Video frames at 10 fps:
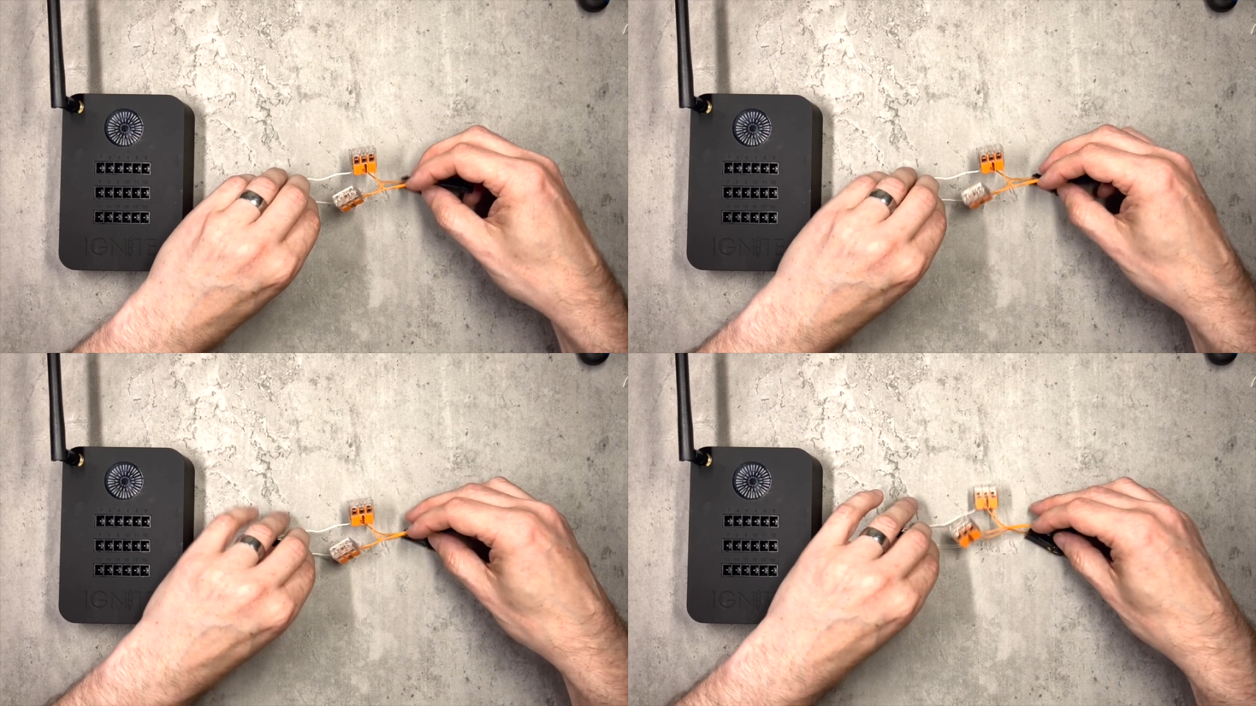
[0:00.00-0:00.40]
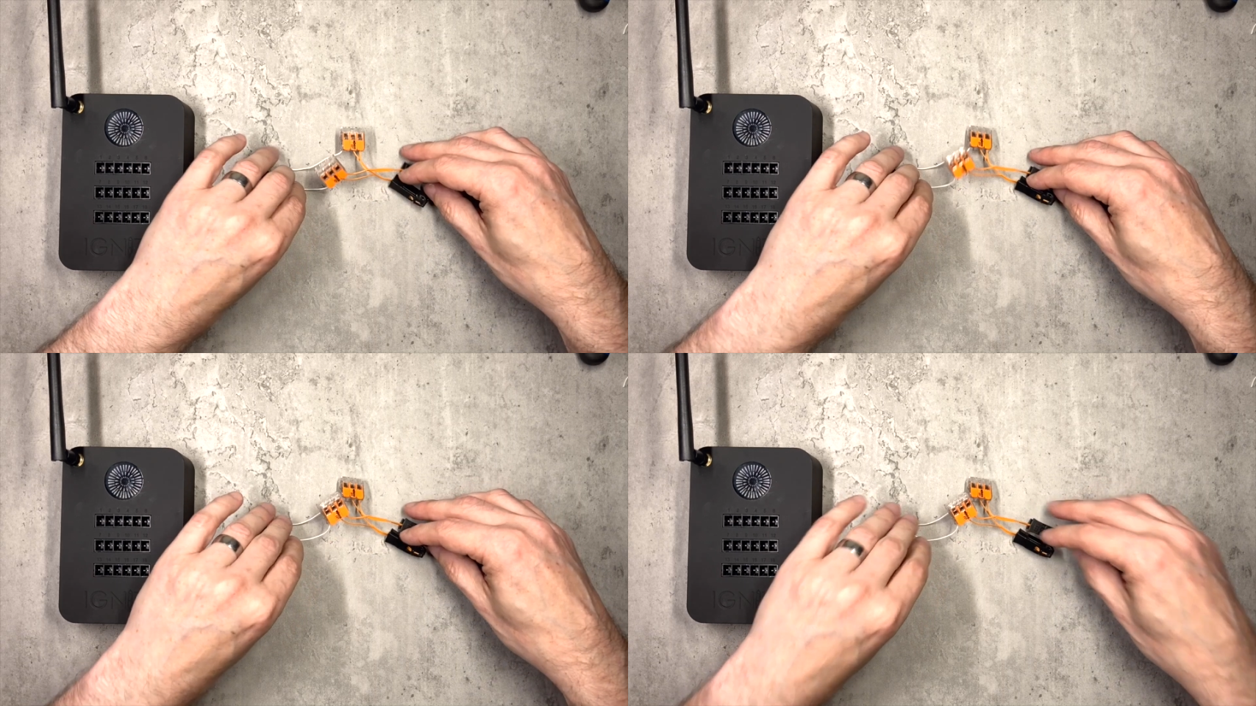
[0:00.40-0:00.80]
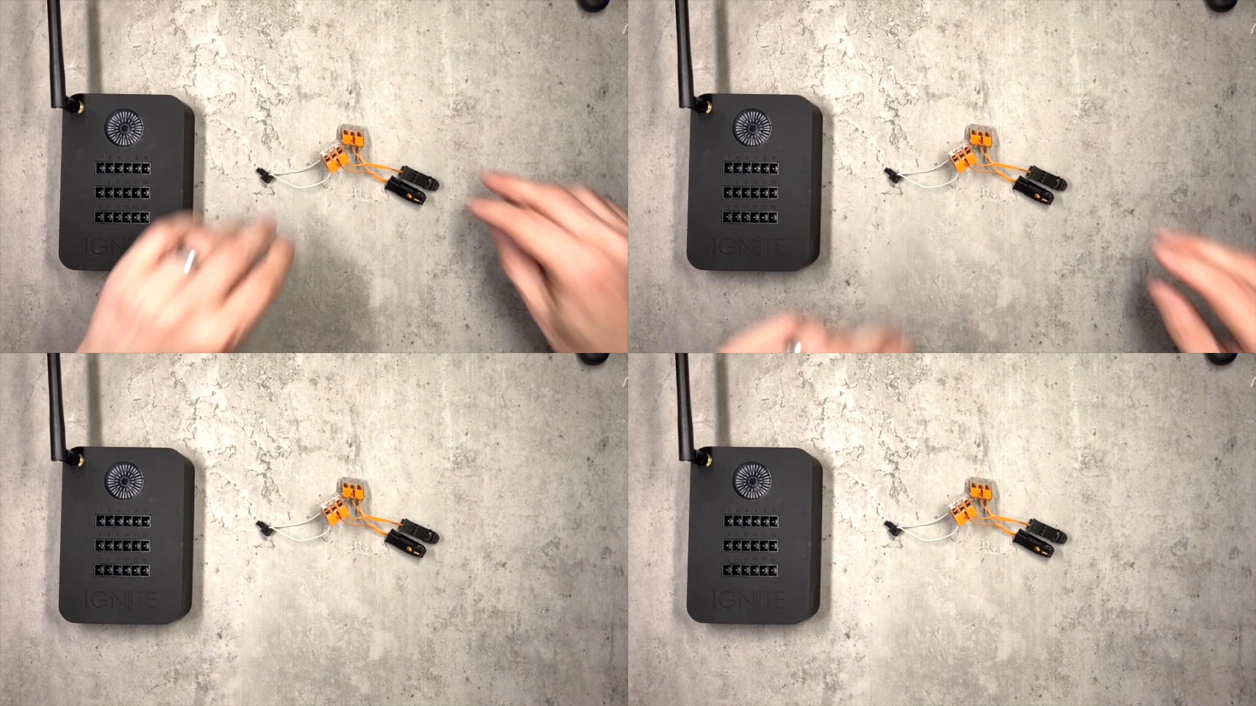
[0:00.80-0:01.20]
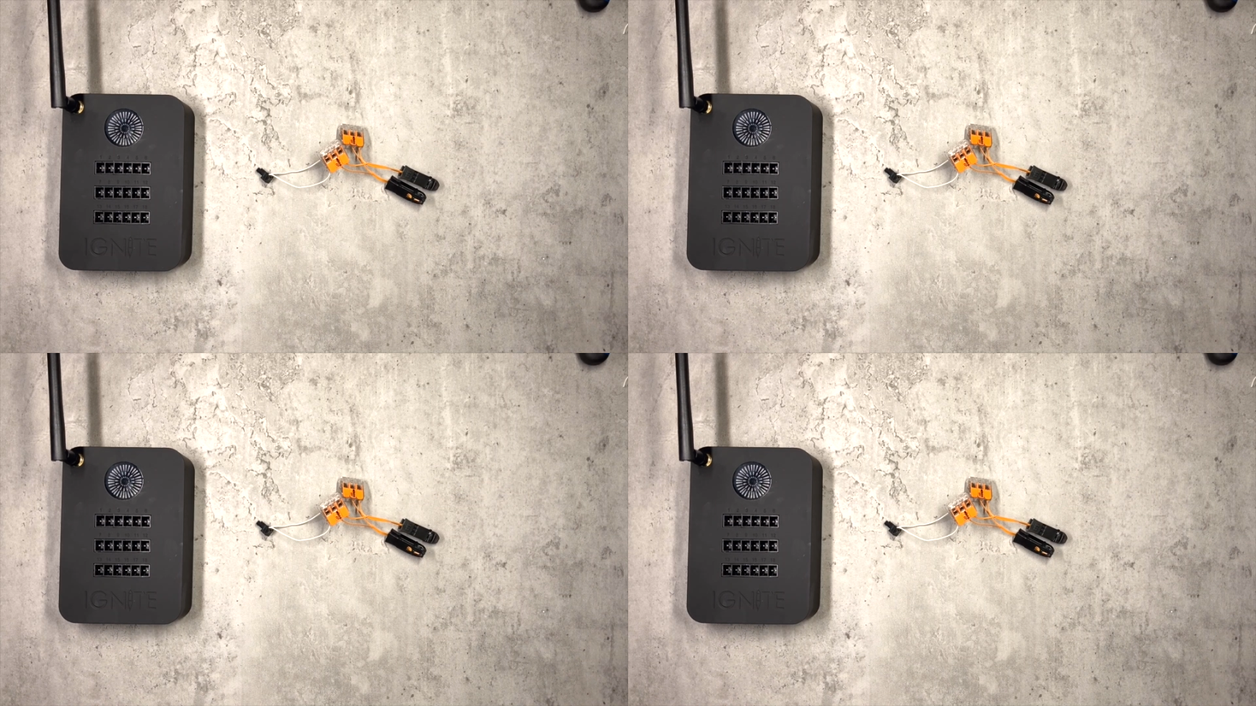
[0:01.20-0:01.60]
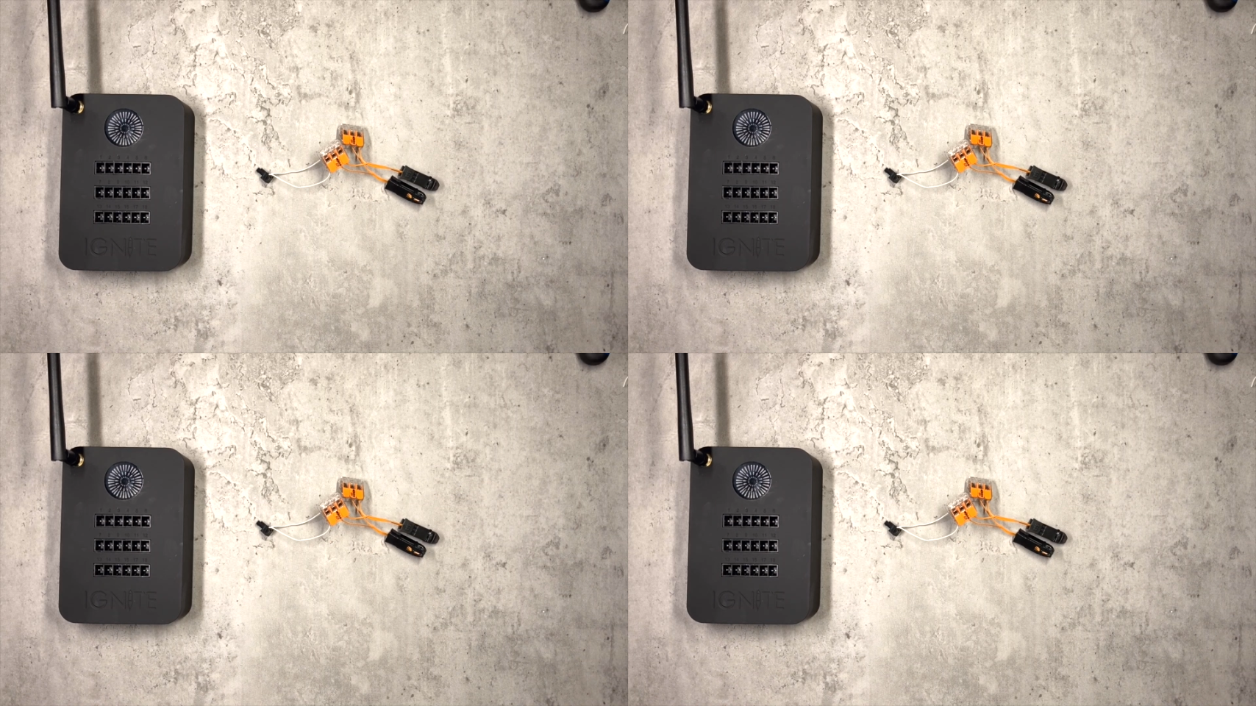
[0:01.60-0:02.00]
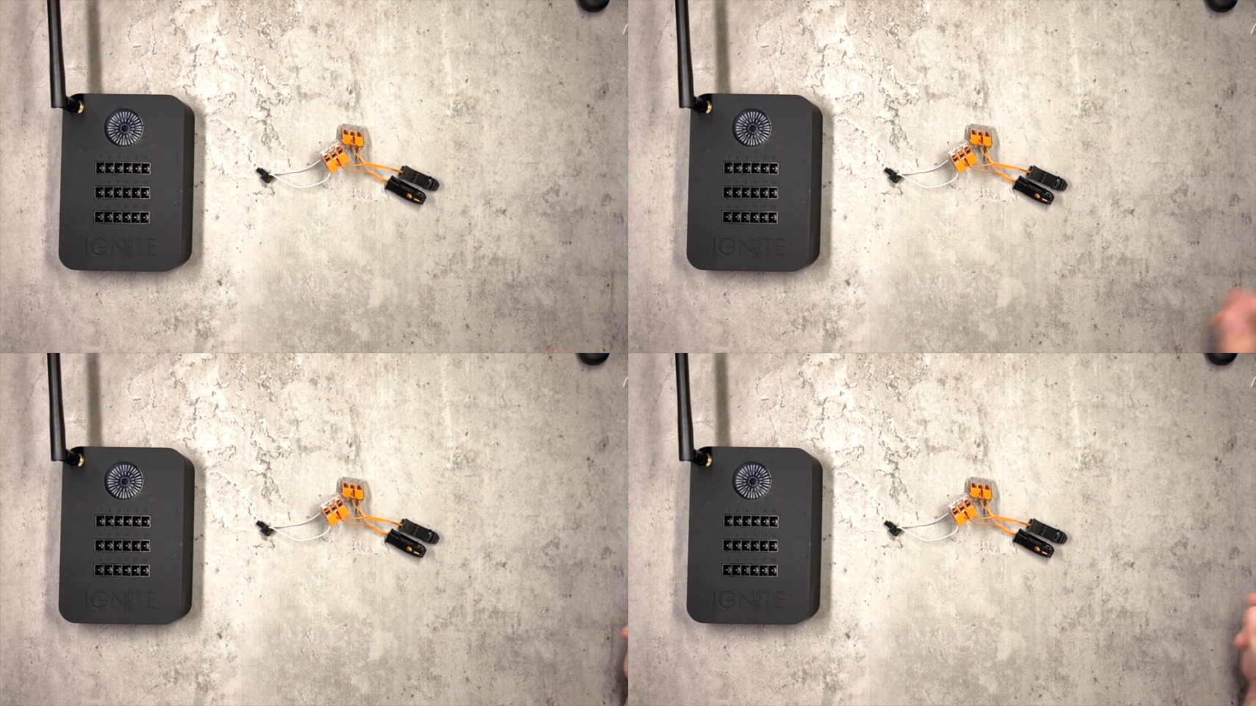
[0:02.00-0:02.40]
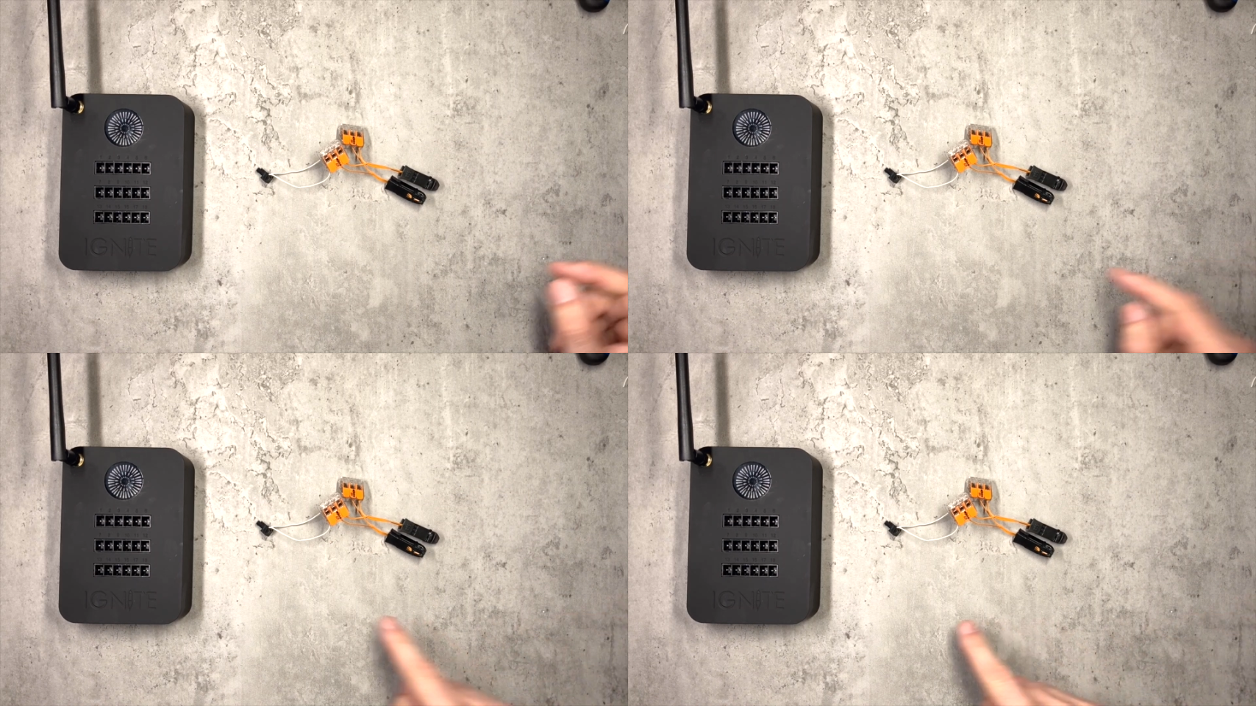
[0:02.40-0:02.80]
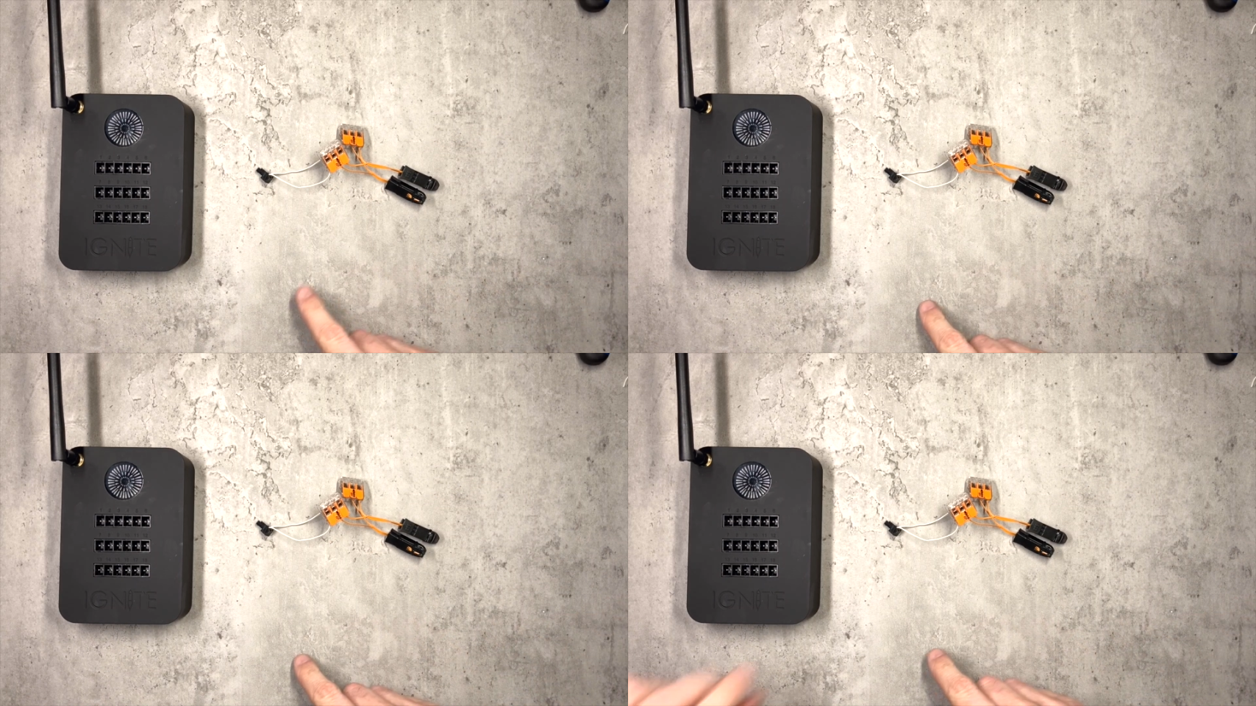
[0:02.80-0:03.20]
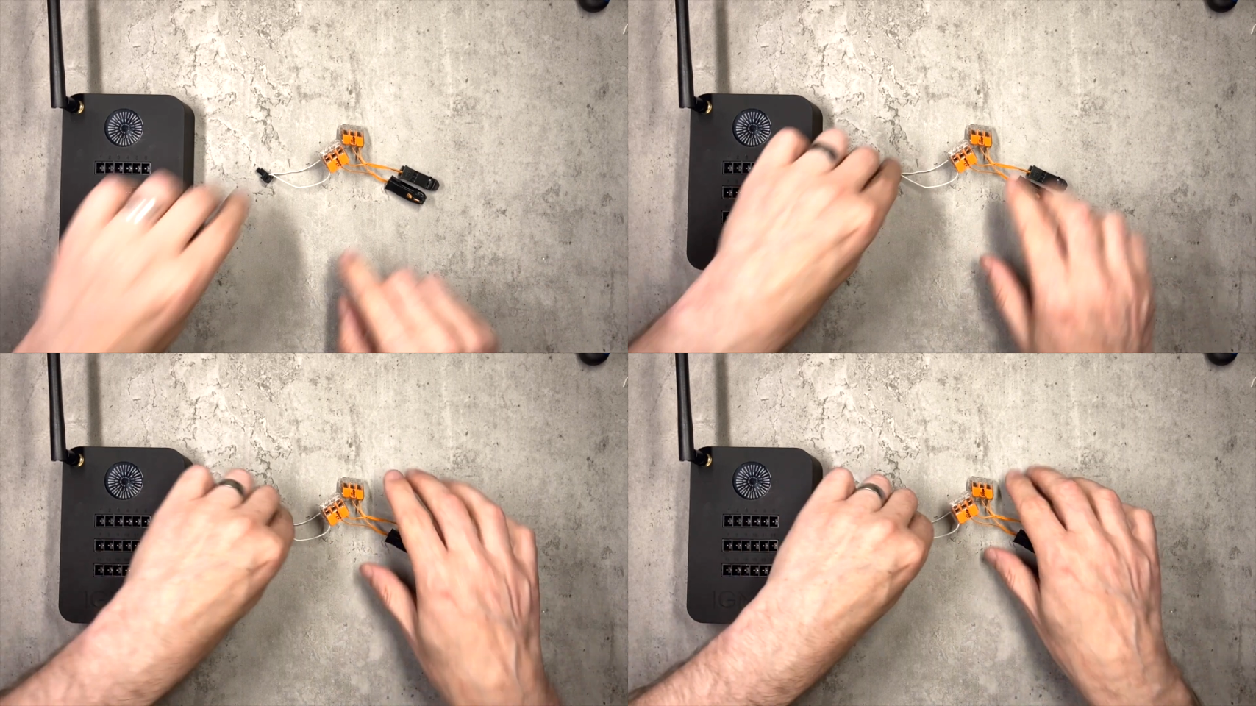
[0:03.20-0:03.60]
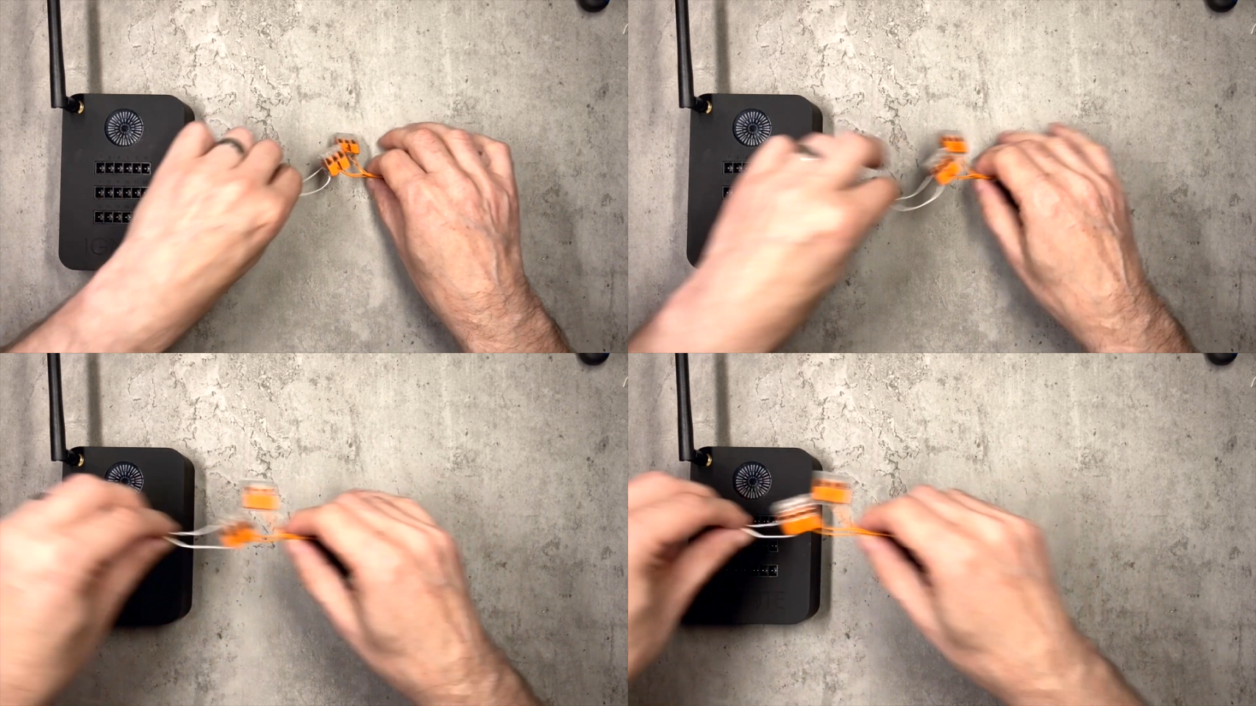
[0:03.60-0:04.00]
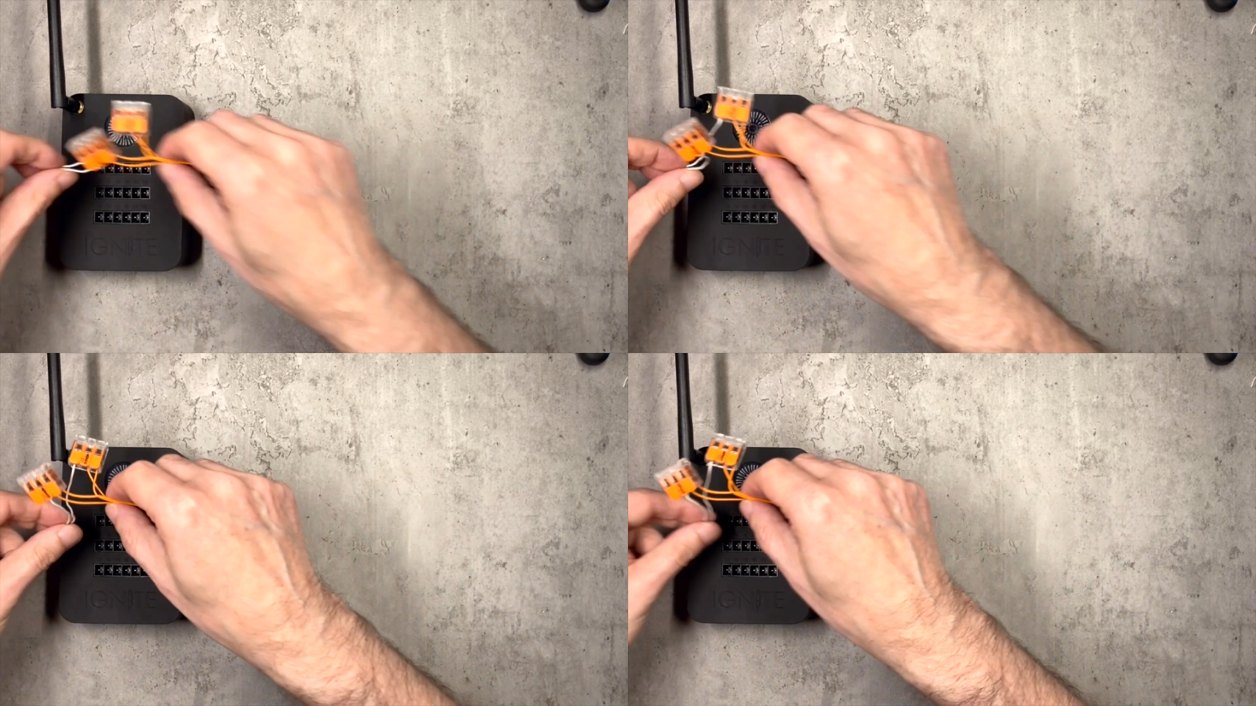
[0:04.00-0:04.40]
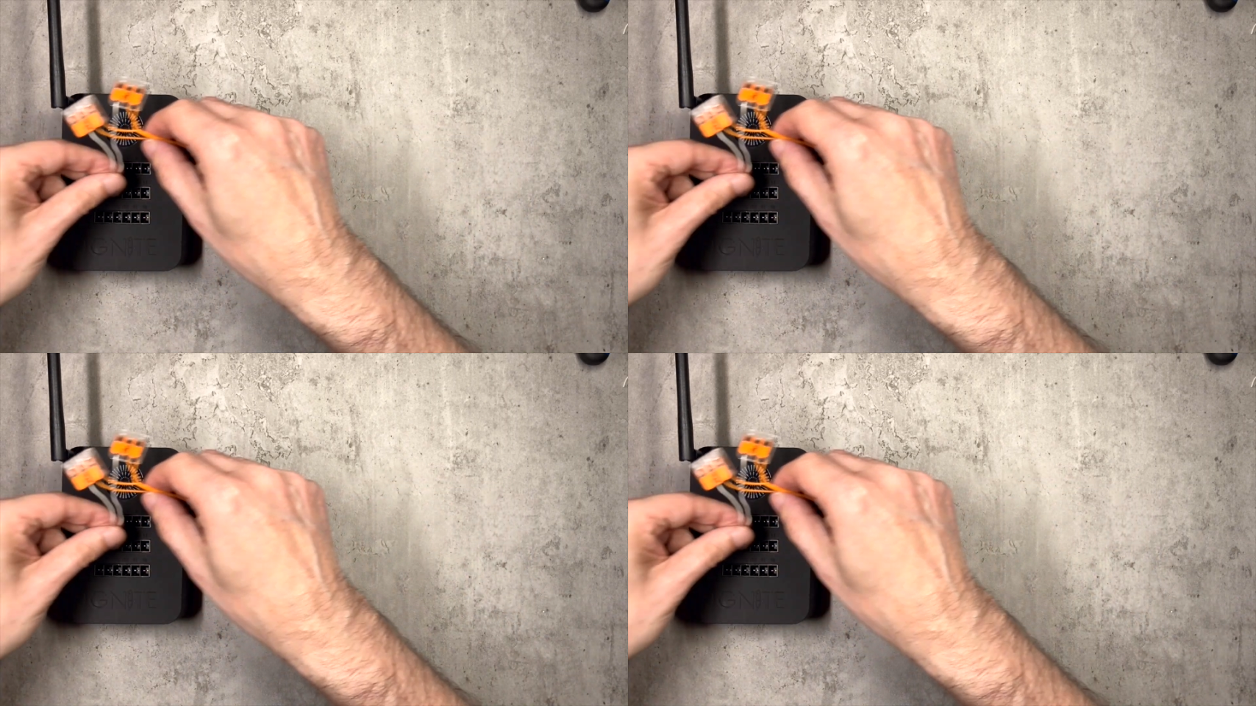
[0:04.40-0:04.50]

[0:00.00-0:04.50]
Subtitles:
(no speaker visible)